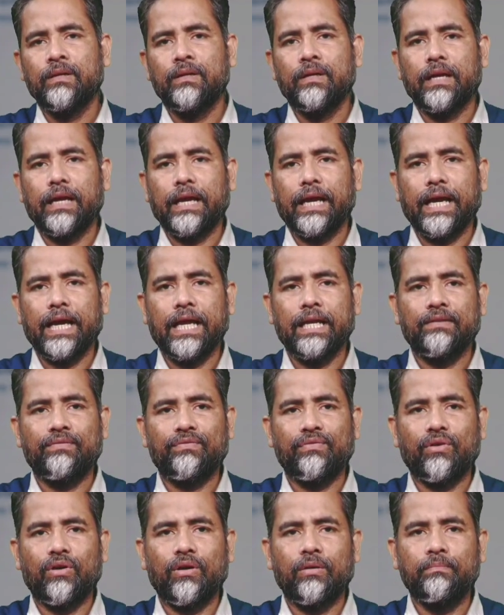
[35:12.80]
and
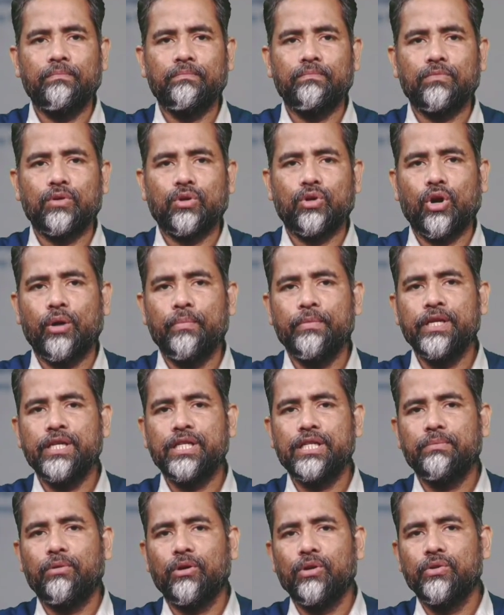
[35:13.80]
from community
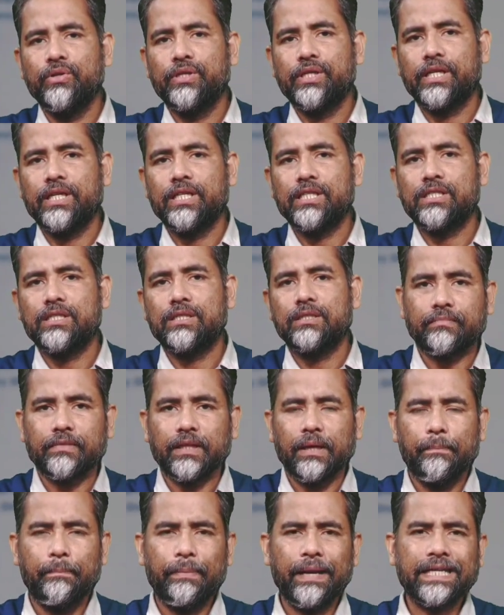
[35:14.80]
volunteers
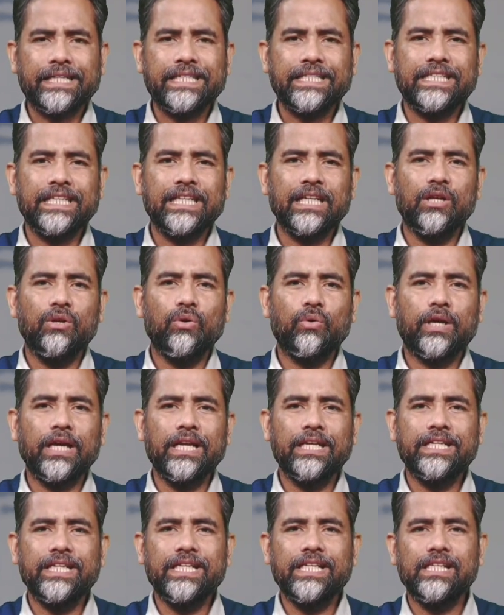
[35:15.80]
practicing local
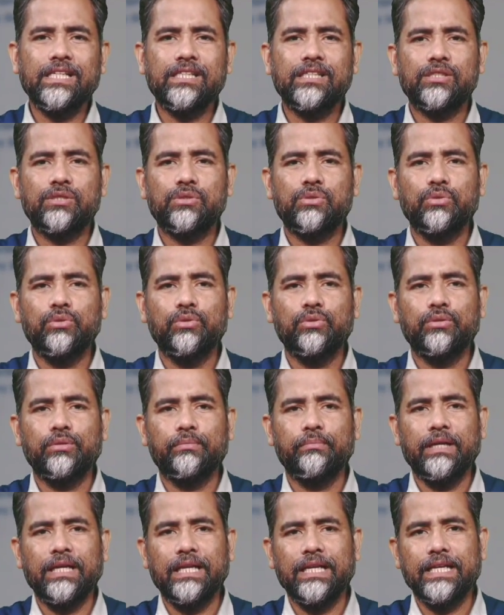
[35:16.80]
deals to
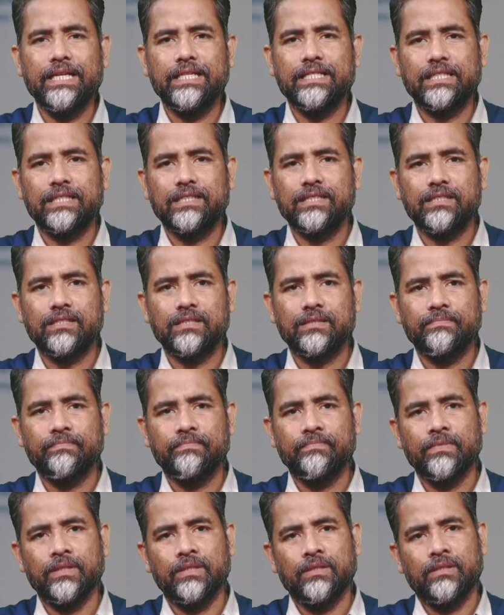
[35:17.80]
villagers,
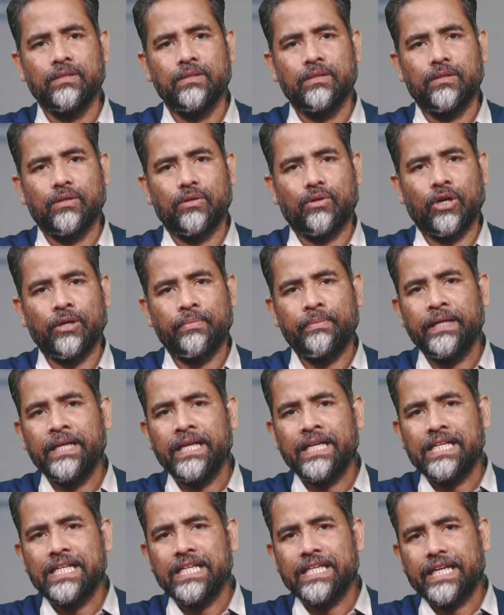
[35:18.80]

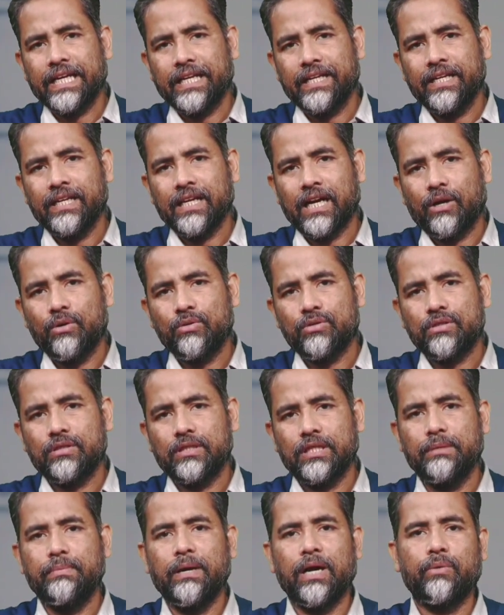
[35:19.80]
confidently carrying out
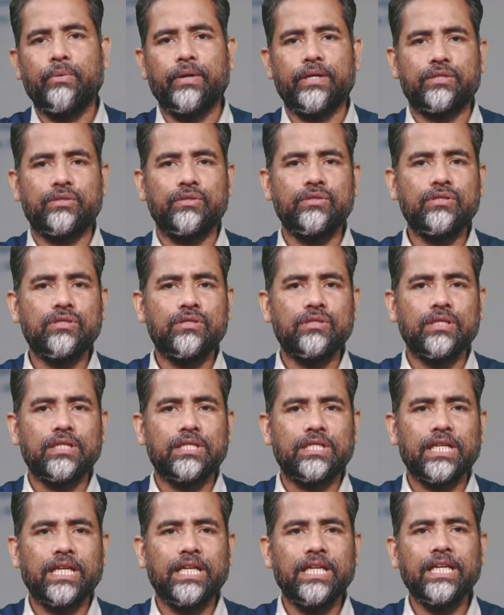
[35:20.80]
evacuations.
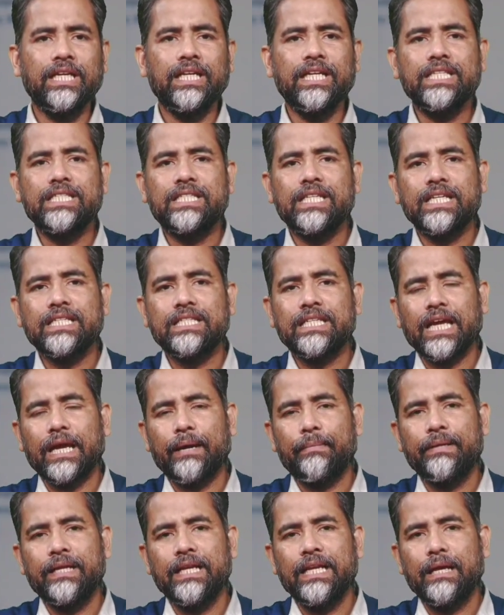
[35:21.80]
Training reaches
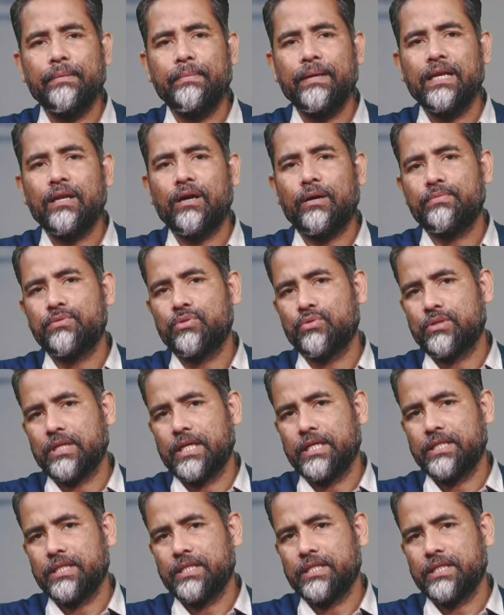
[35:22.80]
every level of society.